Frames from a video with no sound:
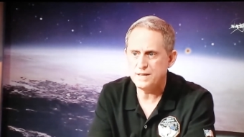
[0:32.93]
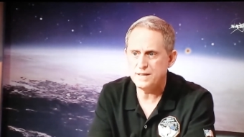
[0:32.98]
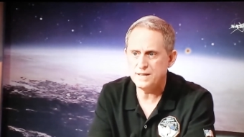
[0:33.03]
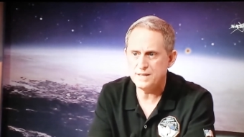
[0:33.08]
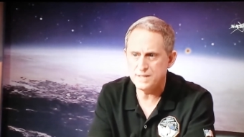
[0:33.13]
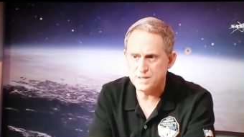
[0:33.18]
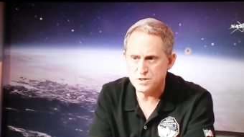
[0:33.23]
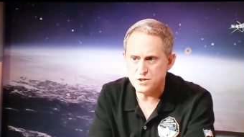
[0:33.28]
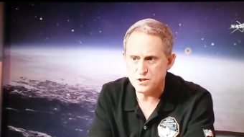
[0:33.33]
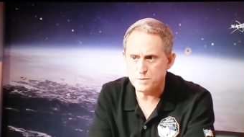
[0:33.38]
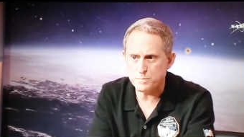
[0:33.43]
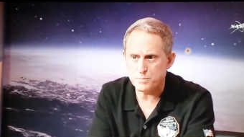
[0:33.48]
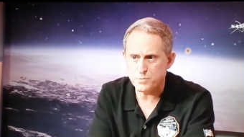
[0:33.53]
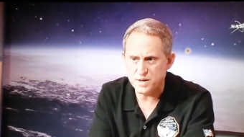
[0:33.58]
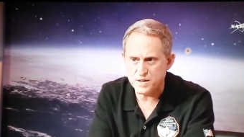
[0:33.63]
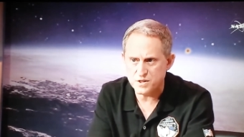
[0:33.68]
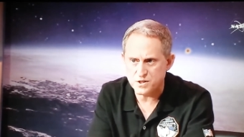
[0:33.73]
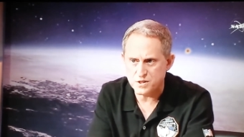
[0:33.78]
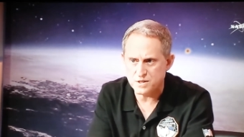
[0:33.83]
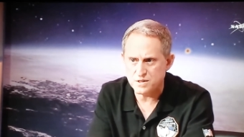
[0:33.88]
into the
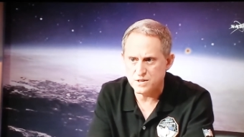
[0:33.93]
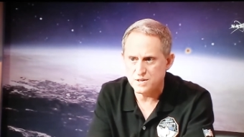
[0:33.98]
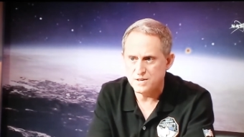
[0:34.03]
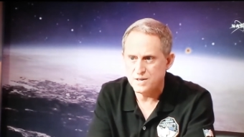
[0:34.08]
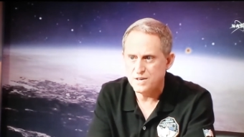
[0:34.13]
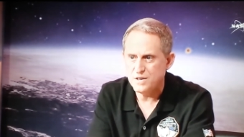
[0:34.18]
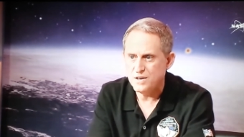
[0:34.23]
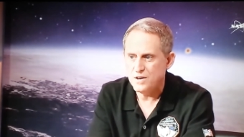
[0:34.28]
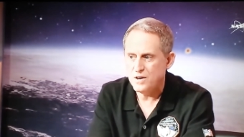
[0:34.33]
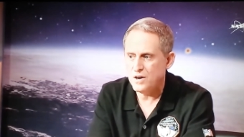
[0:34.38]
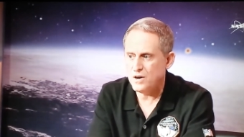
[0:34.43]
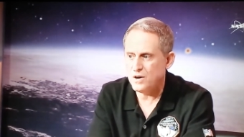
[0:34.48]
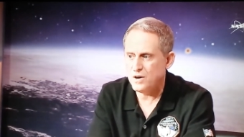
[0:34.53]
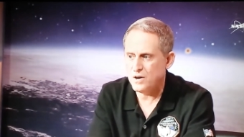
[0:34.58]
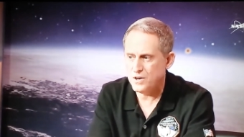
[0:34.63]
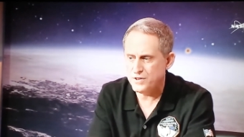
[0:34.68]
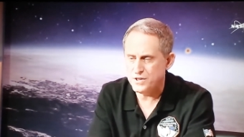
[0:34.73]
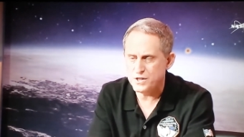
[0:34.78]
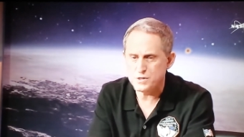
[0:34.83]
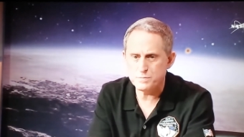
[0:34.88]
present
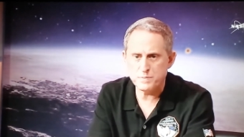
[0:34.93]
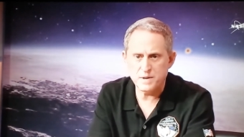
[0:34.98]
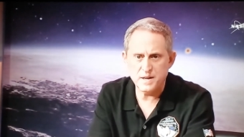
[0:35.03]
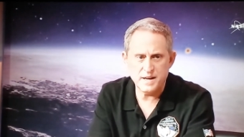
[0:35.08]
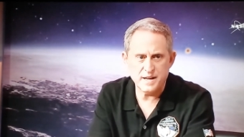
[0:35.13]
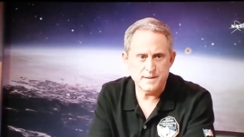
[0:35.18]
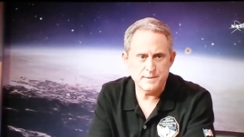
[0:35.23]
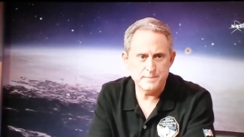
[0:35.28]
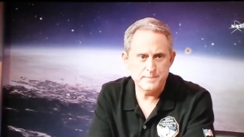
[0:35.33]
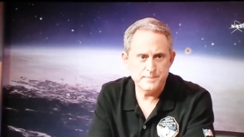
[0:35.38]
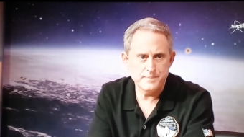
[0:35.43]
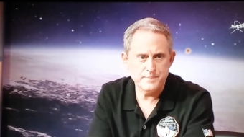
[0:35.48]
on this planet.